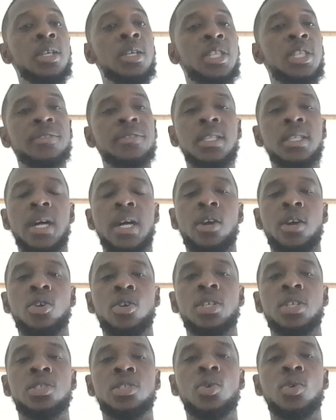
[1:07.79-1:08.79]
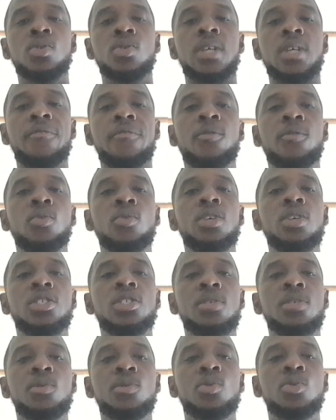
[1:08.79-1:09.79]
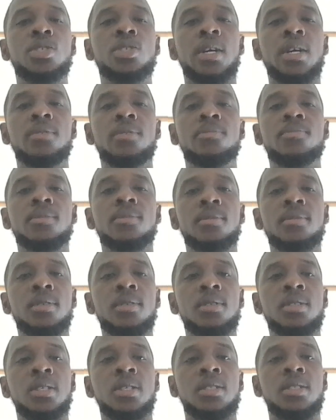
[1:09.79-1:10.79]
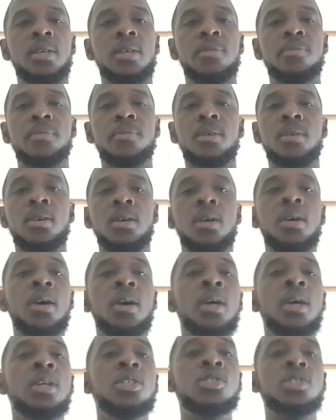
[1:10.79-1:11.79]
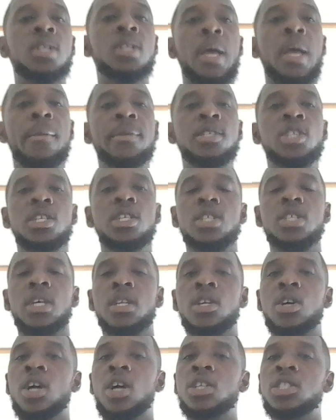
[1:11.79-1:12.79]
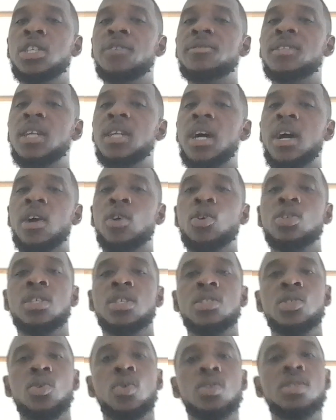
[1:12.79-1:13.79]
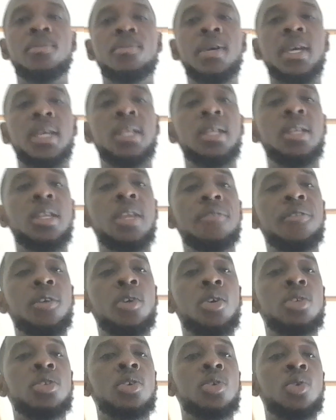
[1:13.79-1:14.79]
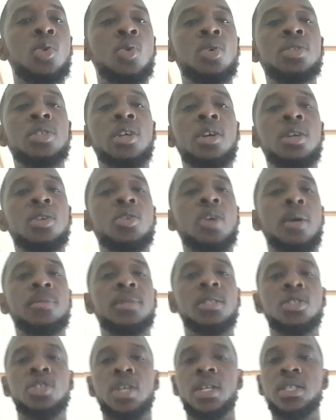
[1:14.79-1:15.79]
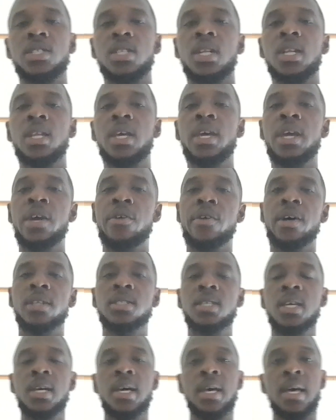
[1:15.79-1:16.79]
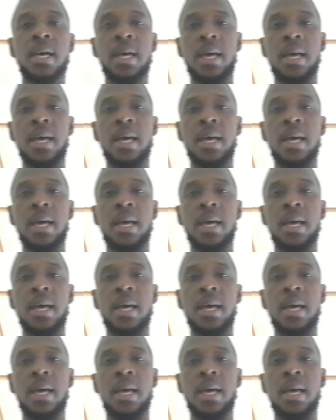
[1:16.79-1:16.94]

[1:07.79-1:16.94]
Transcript: Shifts in agricultural zones and food distribution system. Climate change can cause shifts in agricultural zones, making it difficult to grow certain crops in traditional areas.